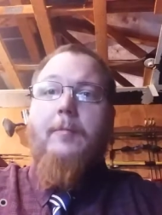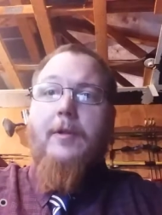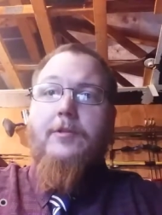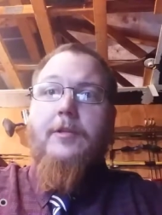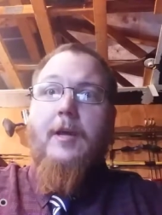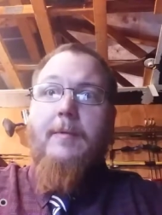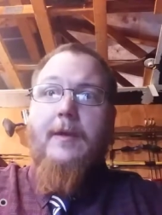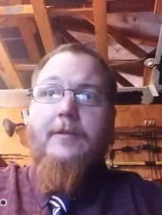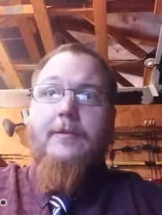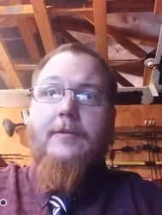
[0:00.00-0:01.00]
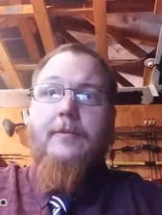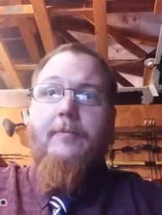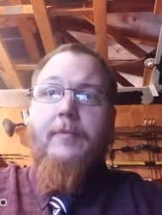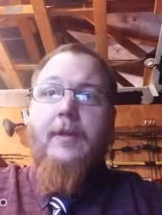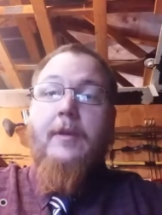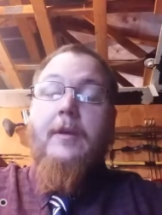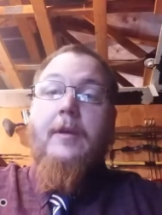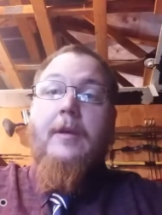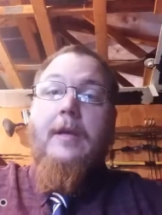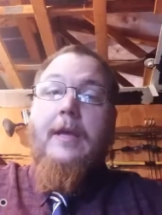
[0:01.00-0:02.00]
a bunch of dumbasses.
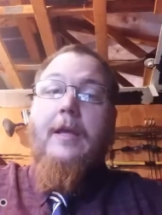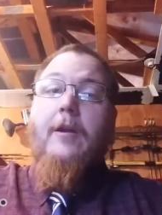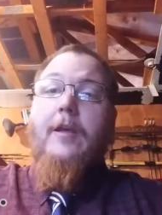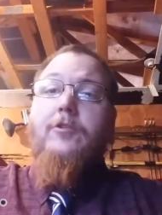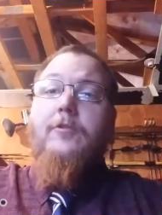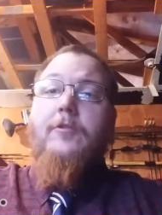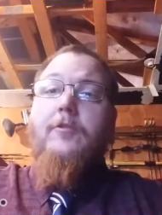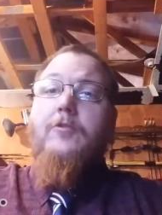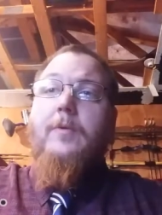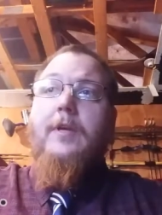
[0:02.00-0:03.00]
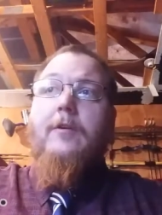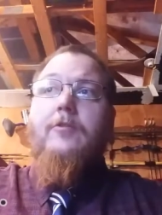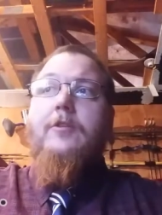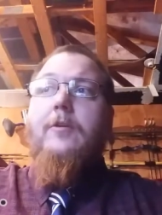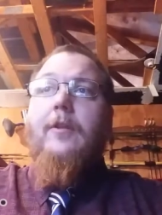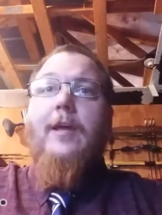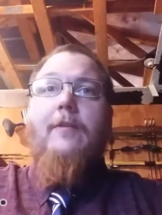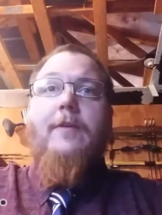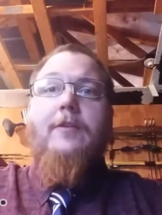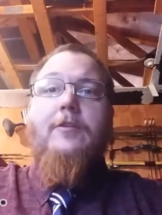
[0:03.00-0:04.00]
International news, we are still the
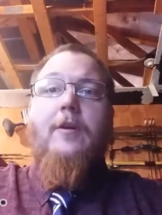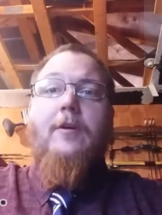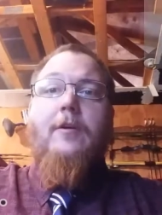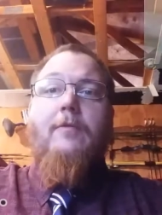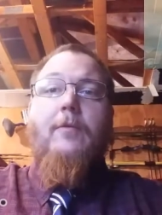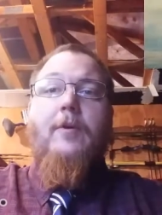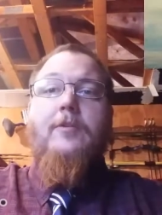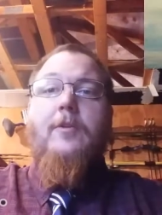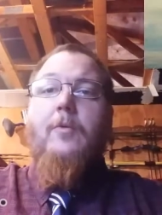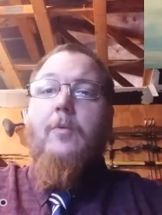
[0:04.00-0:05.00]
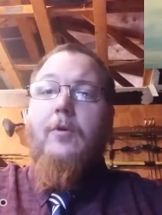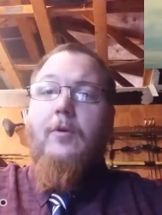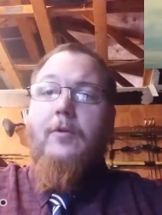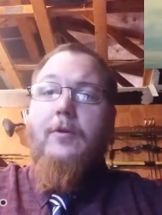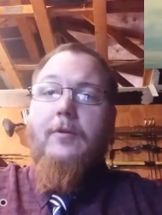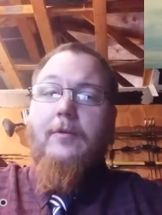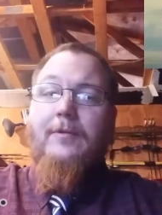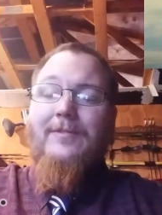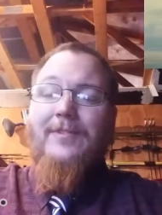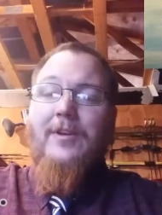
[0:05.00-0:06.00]
laughing stock of the rest of the world.
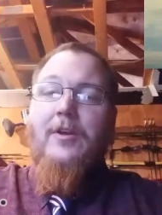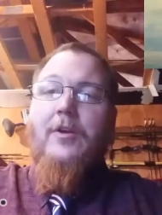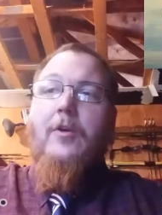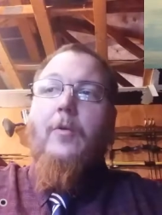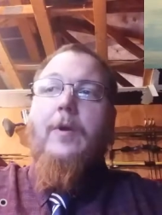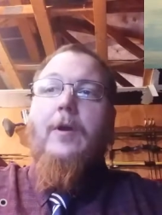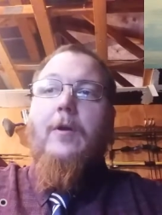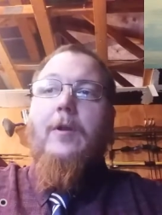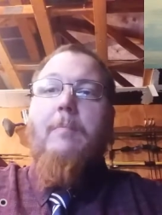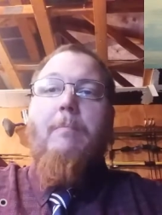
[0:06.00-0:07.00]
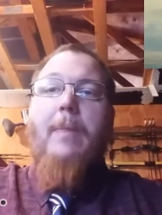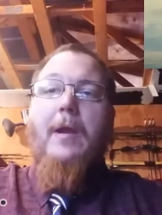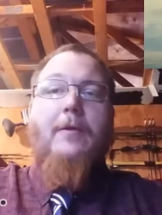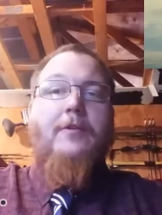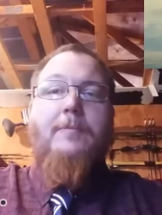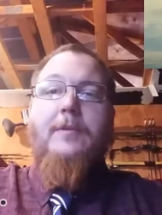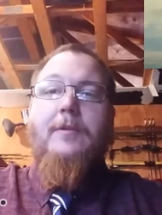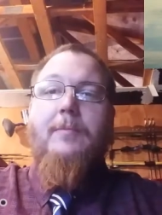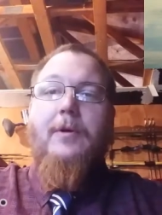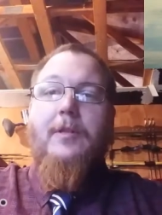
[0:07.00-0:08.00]
We are an
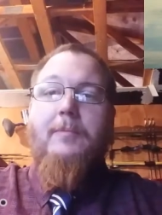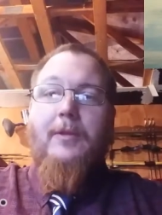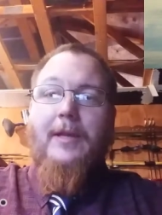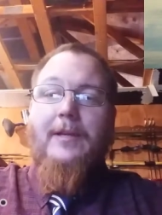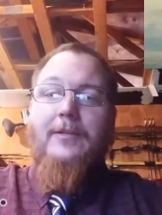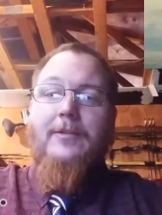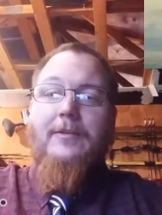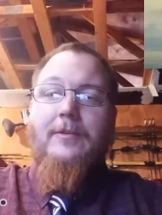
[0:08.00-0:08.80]
embarrassment upon the planet.